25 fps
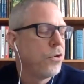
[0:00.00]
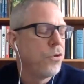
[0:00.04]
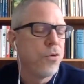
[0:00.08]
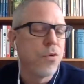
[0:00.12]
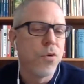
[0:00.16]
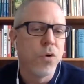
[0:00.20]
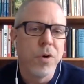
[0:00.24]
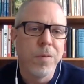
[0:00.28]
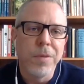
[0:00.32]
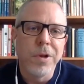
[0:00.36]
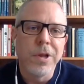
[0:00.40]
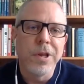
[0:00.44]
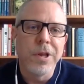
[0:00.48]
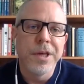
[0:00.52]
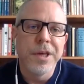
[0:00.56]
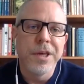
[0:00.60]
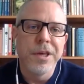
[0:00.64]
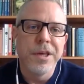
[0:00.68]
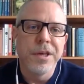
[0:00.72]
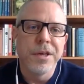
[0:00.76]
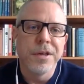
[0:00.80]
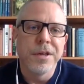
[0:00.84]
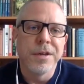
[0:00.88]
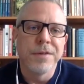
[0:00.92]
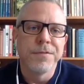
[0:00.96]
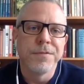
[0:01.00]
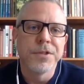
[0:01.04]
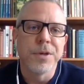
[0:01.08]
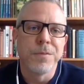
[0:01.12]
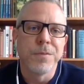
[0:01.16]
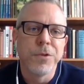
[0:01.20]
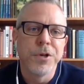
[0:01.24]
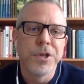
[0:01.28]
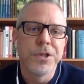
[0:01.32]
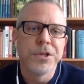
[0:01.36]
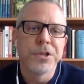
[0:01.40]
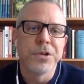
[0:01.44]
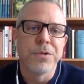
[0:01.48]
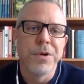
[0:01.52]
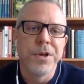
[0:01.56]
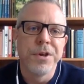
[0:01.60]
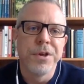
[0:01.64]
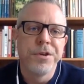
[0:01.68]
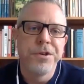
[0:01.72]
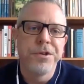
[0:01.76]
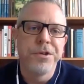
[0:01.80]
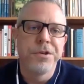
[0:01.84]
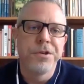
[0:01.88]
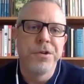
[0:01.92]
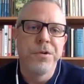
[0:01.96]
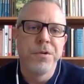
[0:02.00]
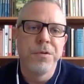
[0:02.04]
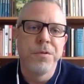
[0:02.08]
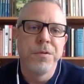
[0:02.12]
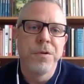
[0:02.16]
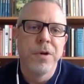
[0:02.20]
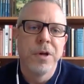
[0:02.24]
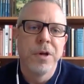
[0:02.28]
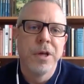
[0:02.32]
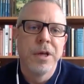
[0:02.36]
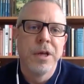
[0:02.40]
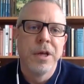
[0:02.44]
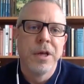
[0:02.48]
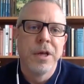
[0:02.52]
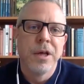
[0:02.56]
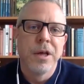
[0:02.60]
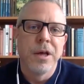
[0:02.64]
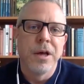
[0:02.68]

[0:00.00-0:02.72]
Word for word: Normally, if someone is going to